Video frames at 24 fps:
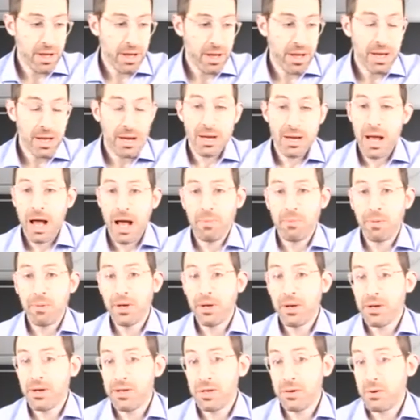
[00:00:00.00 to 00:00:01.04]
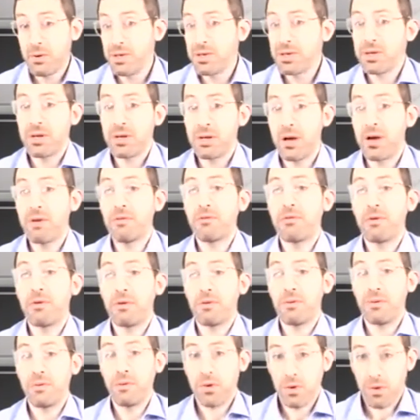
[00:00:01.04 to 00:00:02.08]
Not because there isn't enough
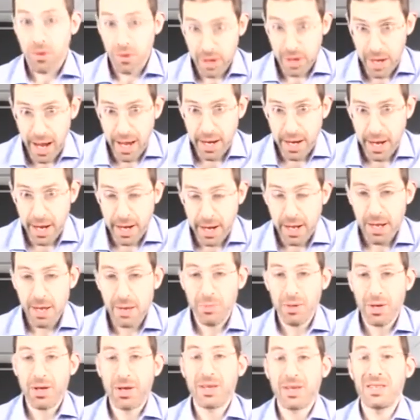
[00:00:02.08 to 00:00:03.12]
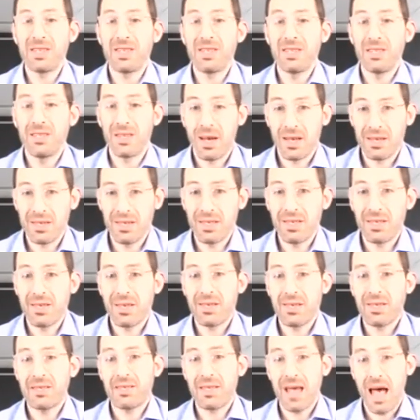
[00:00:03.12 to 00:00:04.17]
created, because it doesn't
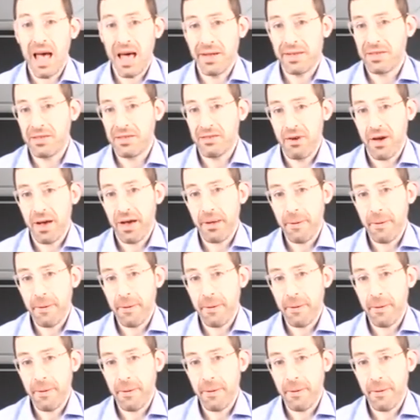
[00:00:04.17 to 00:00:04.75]
satisfy.